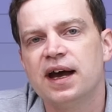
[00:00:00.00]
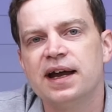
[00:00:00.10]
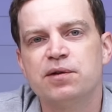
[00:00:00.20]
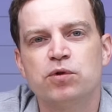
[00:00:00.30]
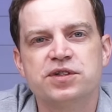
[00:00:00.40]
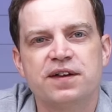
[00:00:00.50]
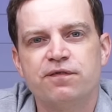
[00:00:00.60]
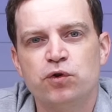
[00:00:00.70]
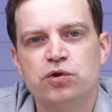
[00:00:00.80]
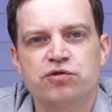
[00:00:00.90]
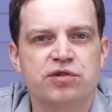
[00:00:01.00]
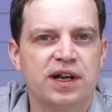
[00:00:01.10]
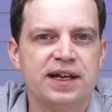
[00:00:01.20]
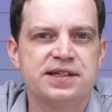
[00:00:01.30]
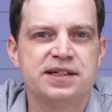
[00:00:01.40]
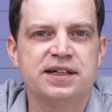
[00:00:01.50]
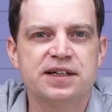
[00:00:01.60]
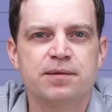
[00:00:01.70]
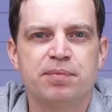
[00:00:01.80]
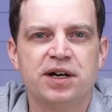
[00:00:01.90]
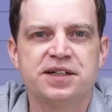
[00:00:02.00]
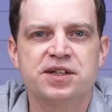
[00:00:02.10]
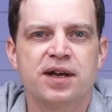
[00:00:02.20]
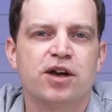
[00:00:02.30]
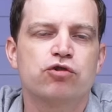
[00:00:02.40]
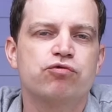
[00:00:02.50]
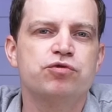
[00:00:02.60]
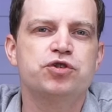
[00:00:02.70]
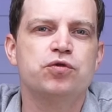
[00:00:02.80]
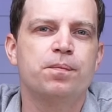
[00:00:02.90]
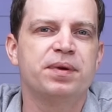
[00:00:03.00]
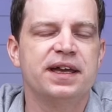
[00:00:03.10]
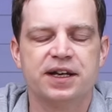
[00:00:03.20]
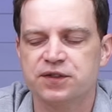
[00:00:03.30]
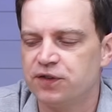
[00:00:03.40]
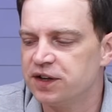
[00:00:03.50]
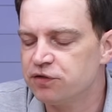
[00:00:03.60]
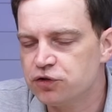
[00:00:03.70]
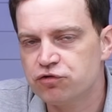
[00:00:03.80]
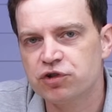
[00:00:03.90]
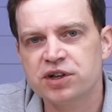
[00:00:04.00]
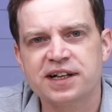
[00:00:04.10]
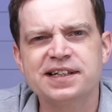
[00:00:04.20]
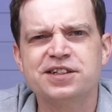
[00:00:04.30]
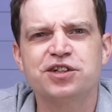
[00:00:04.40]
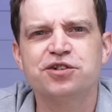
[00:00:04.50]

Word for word: and it was a 480 gigabyte Crucial BX500. I tend to